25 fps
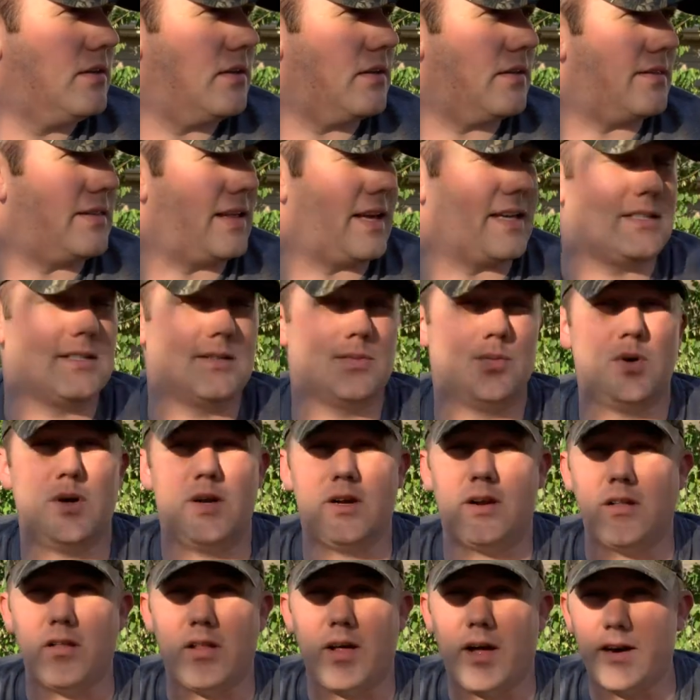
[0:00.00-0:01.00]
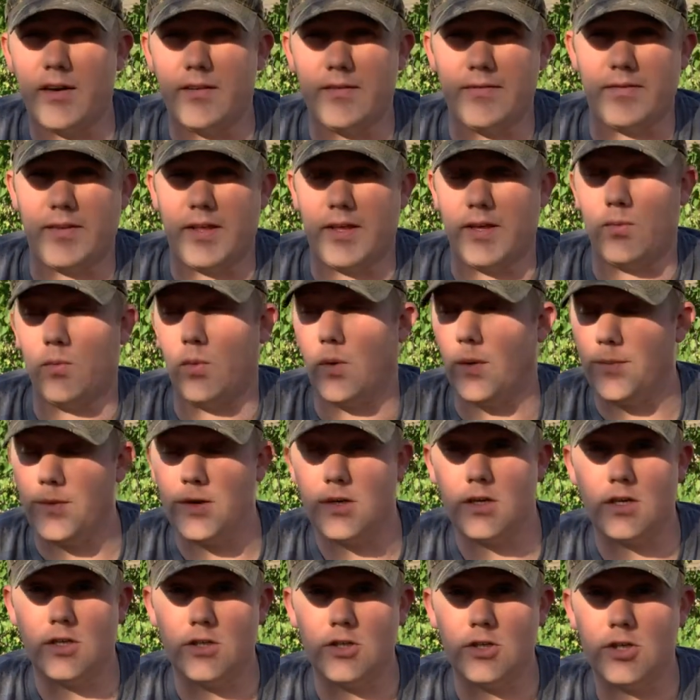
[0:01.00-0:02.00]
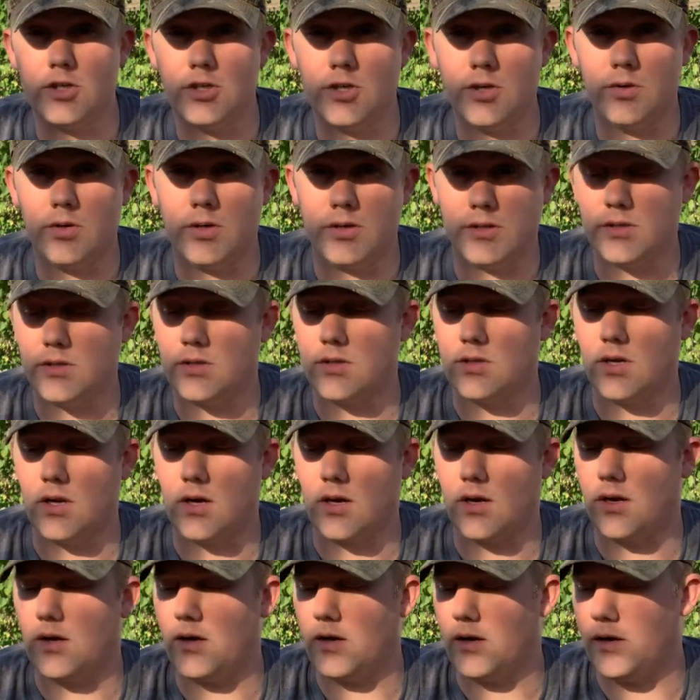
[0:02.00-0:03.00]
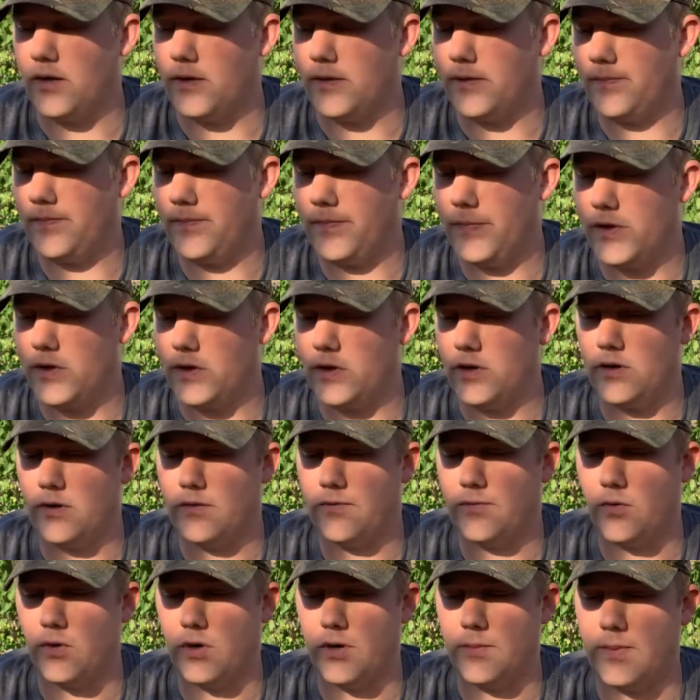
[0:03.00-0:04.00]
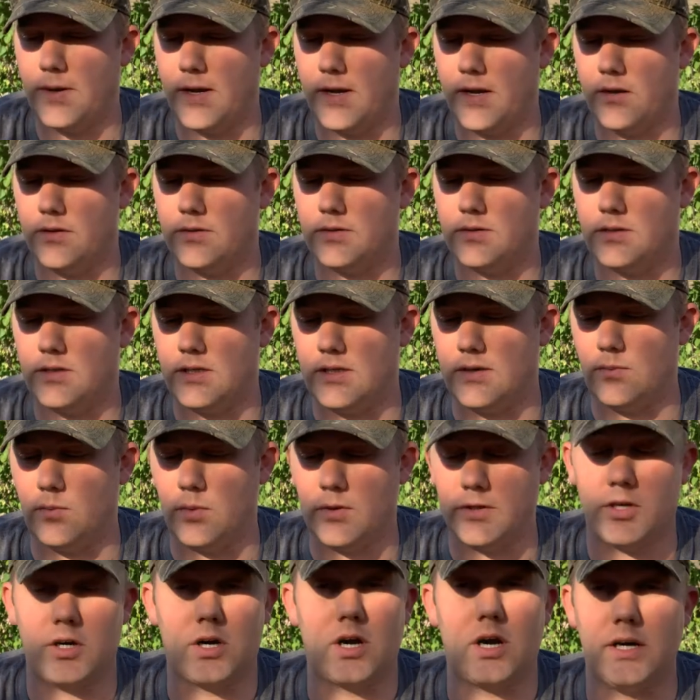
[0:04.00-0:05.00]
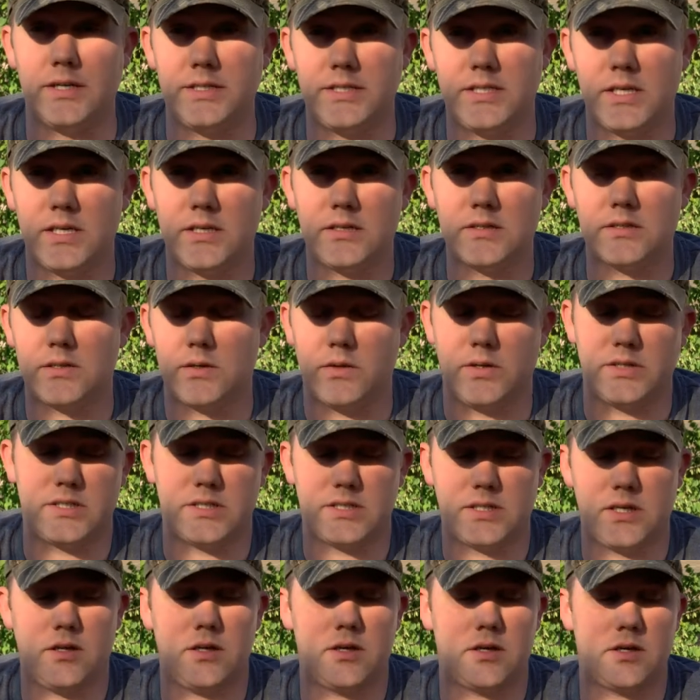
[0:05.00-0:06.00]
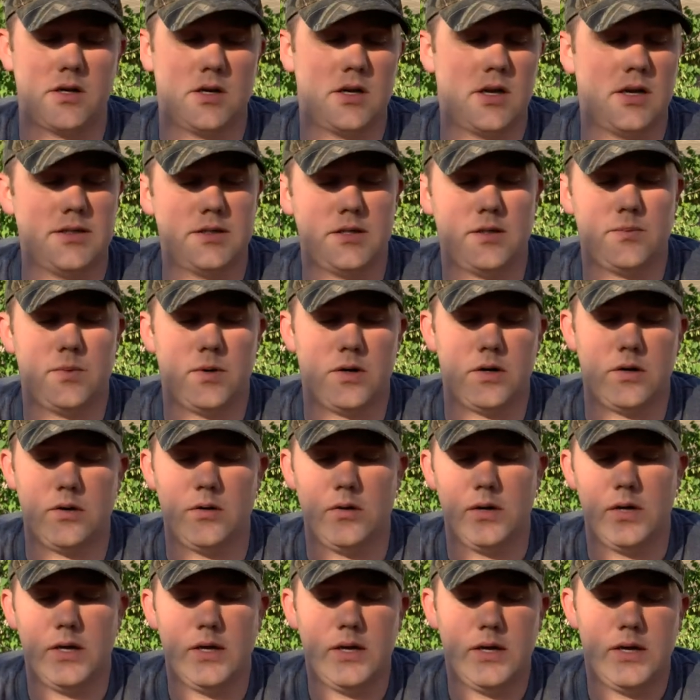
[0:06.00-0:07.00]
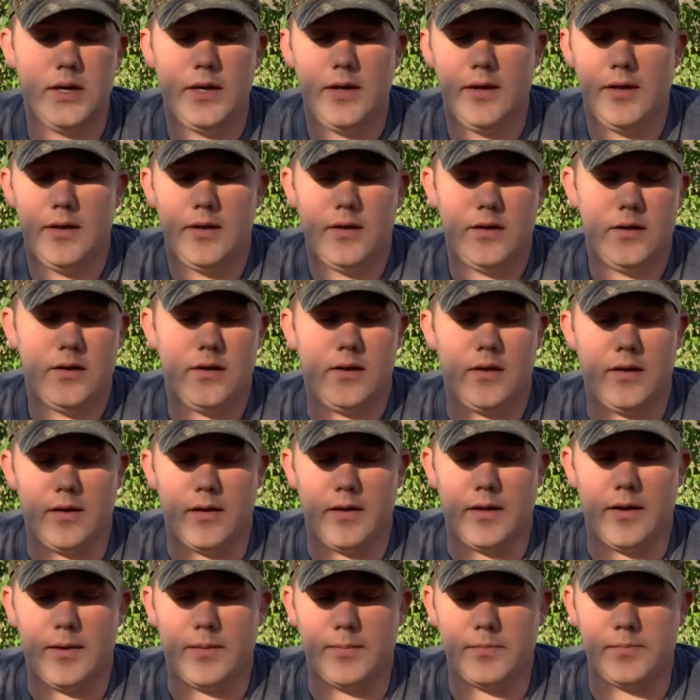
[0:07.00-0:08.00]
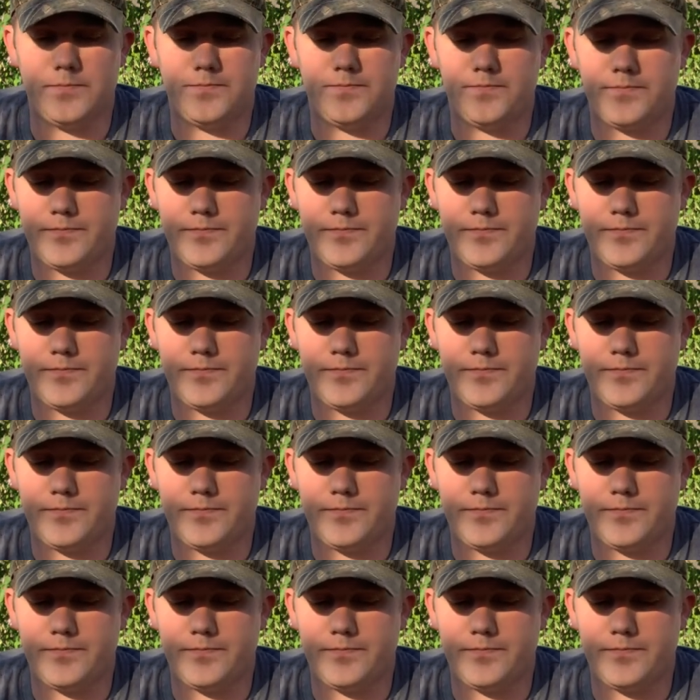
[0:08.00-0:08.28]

that's what a lot of like women can shoot is uh, 30 to 40 pounds when they're hunting, so it's still a good hunting bow. Um,